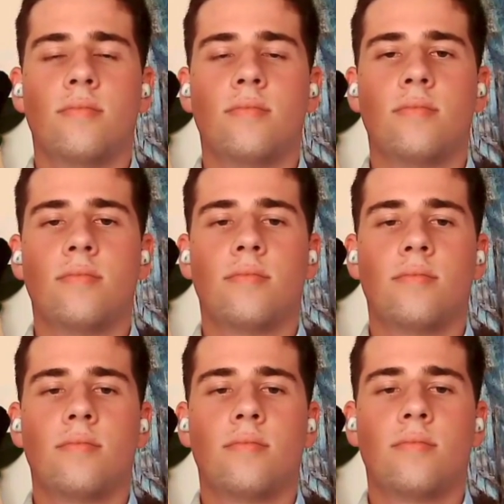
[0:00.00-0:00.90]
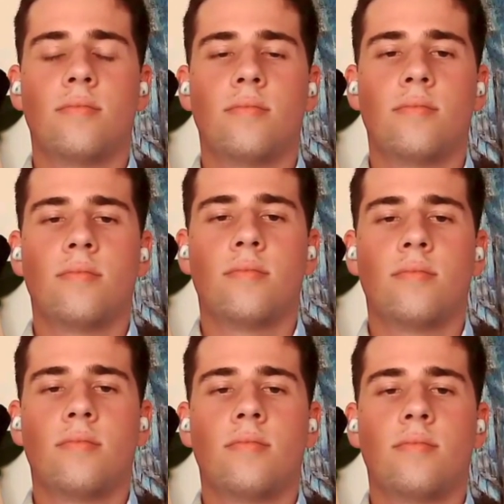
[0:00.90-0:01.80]

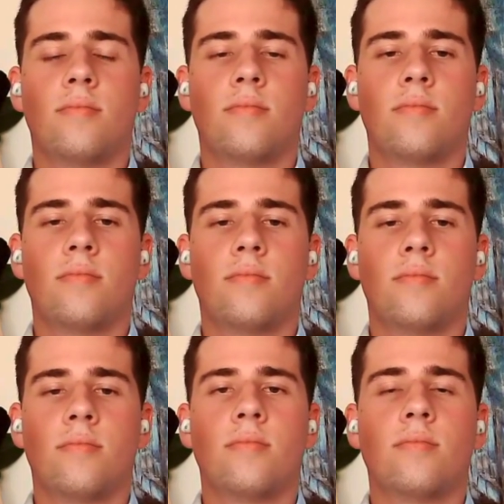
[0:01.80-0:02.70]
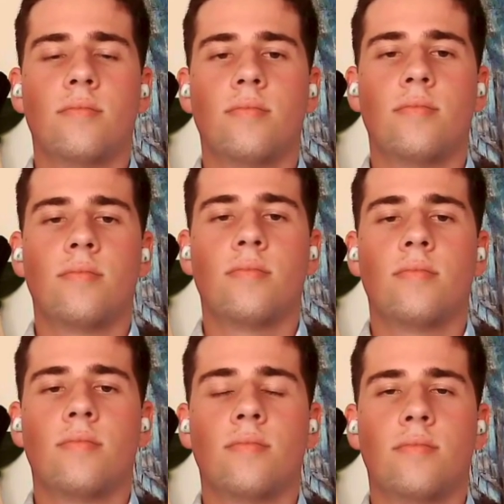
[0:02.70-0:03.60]

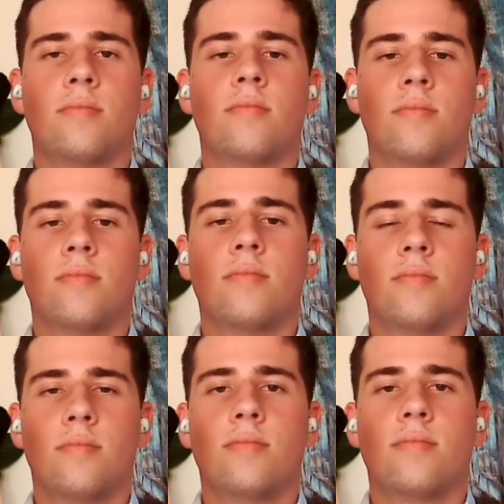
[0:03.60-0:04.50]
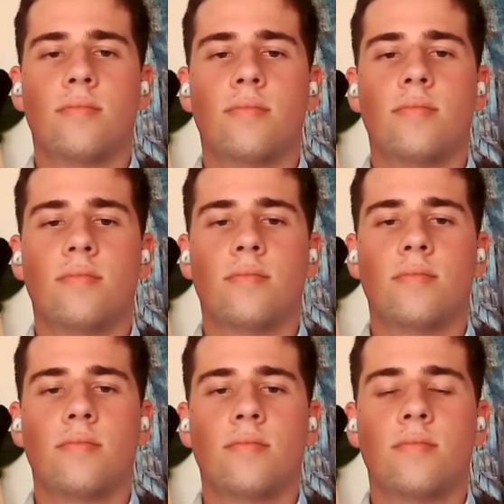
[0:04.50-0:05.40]

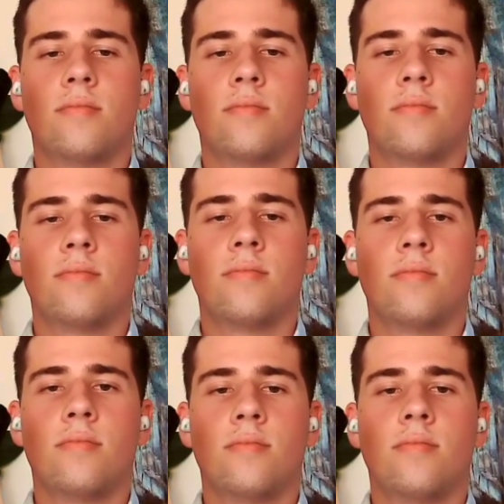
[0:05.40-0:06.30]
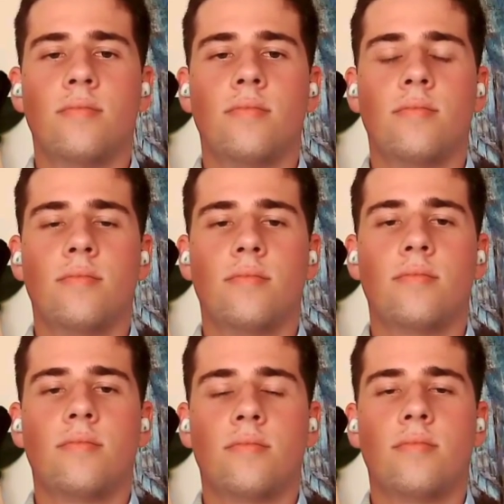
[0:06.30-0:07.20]

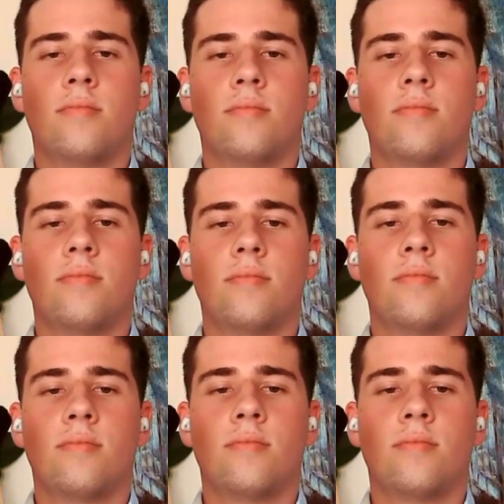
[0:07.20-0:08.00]
The person shown says nothing.